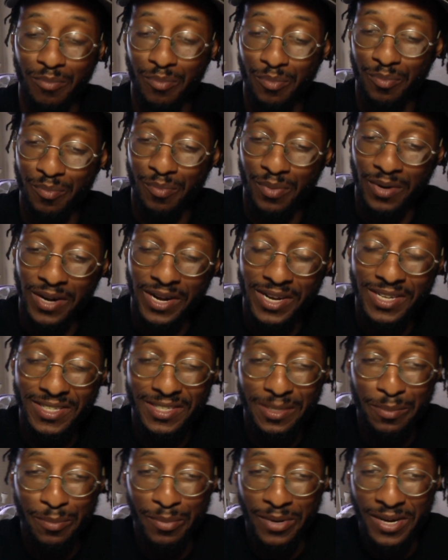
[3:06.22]

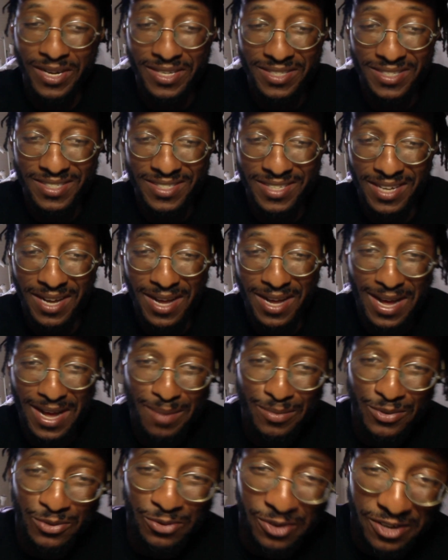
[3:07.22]
Brazy, brazy
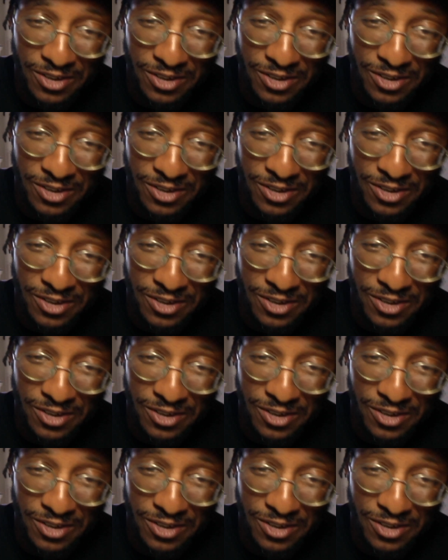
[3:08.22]
times we're